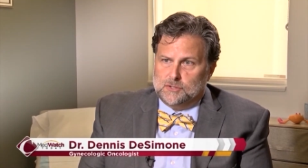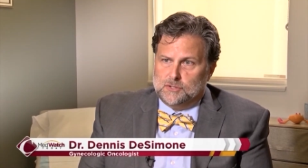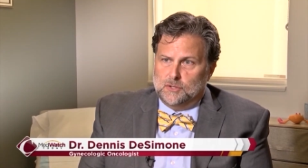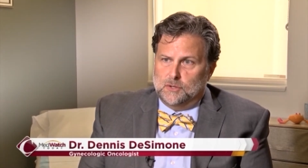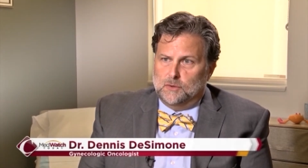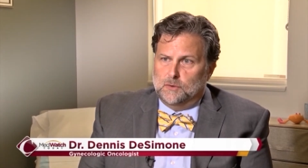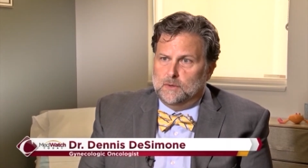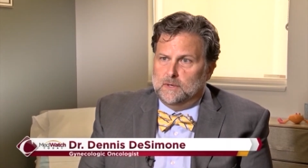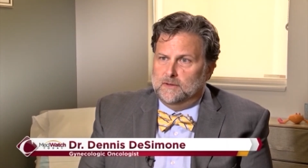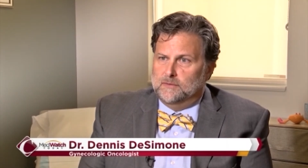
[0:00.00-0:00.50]

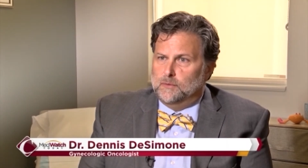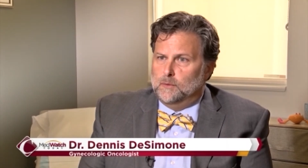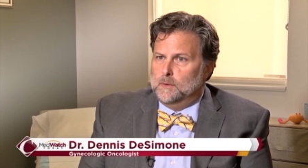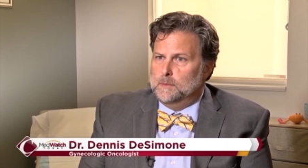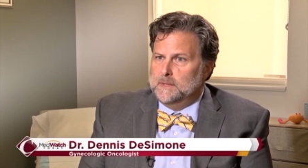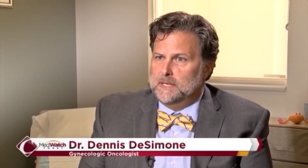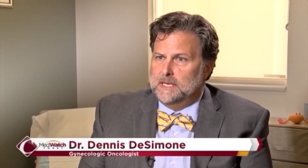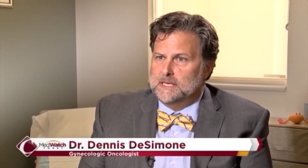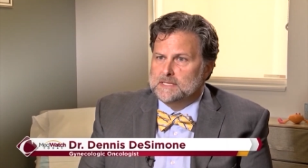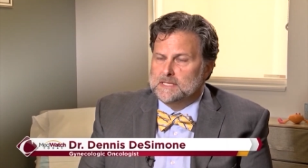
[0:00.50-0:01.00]
So if a
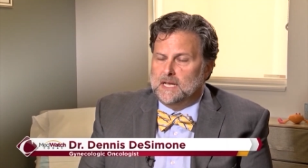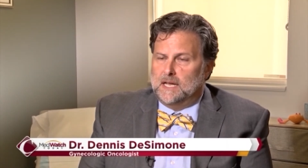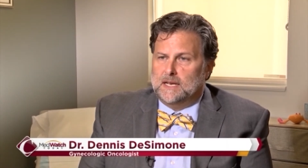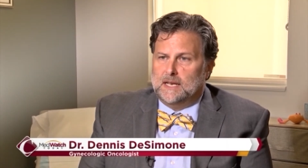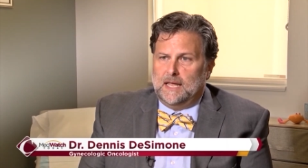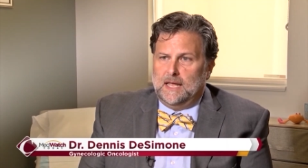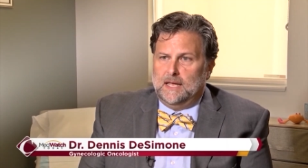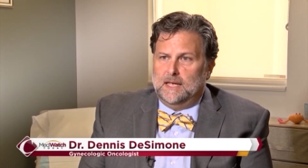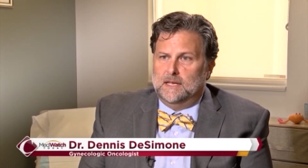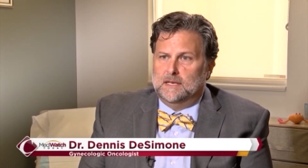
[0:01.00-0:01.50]
woman has
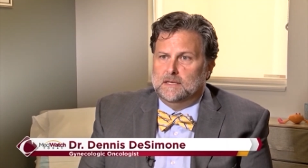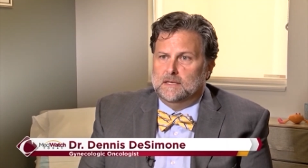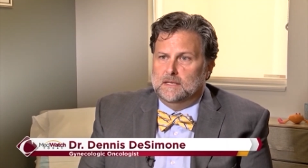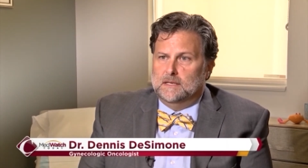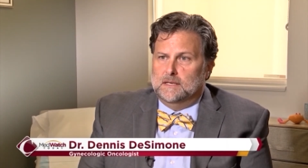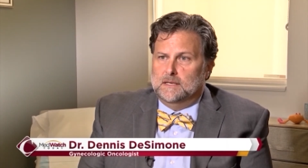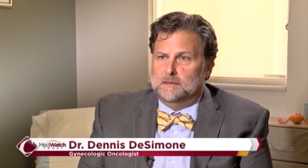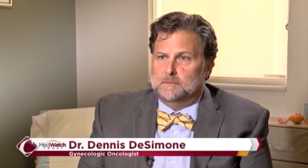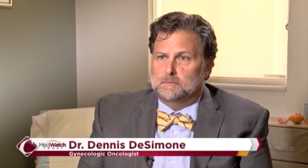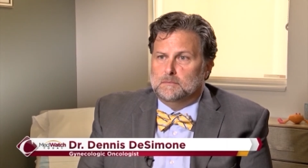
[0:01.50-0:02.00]
not had
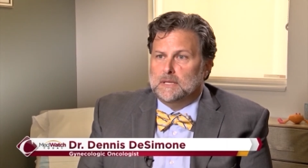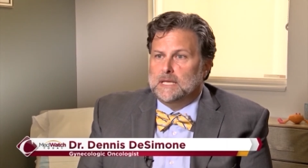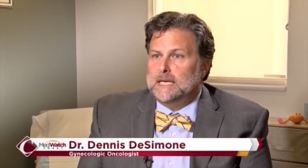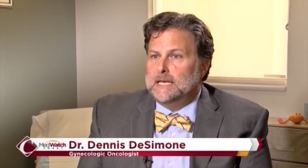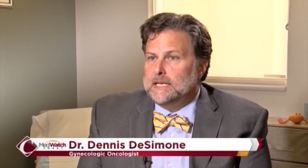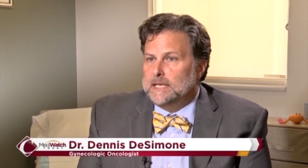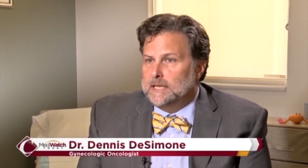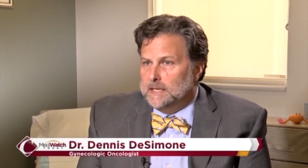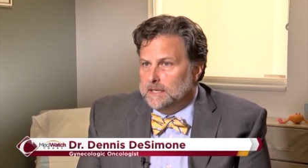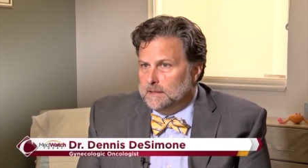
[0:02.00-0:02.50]

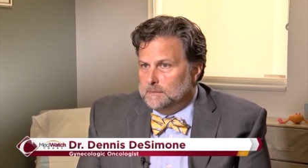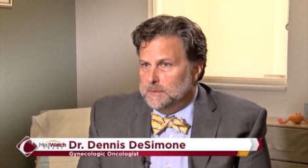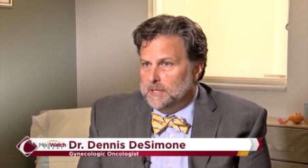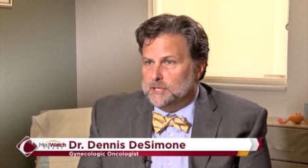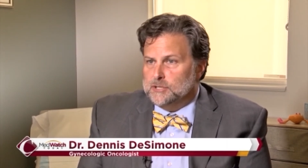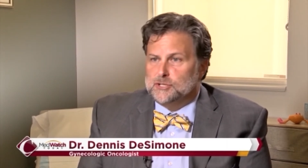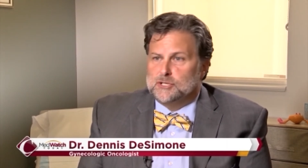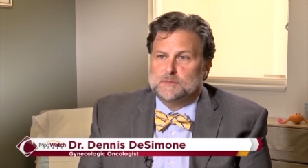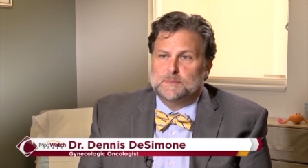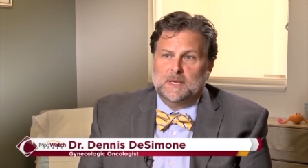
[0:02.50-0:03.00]
bleeding
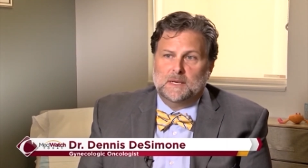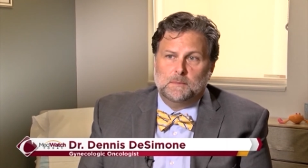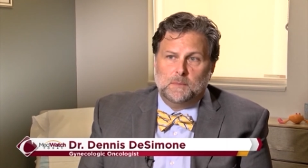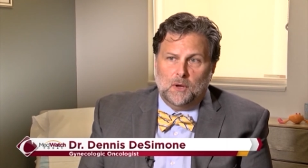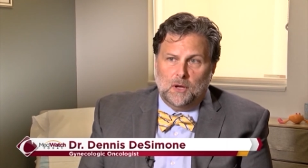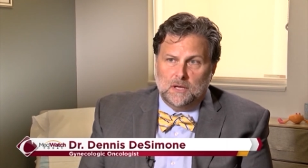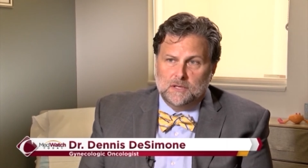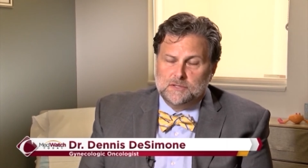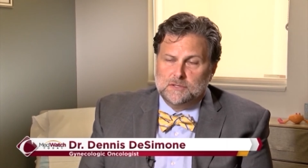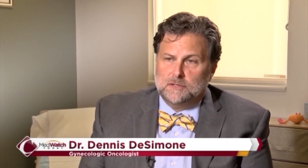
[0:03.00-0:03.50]
because she's
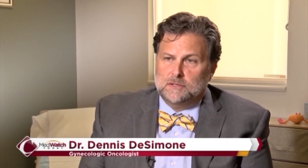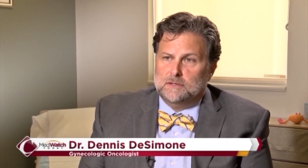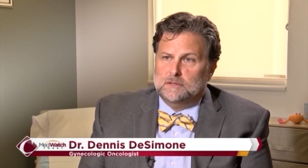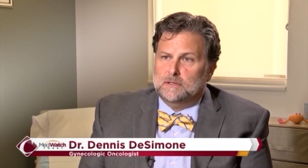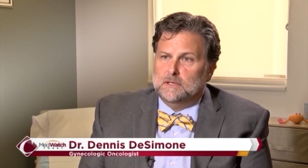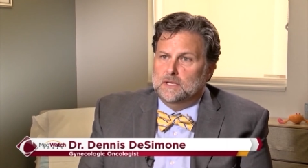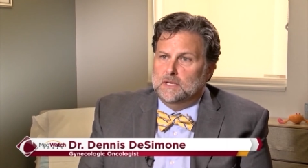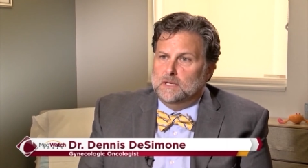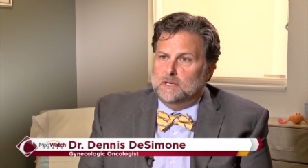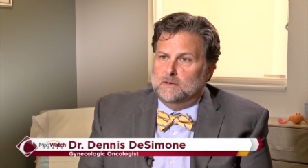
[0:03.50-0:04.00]
menopausal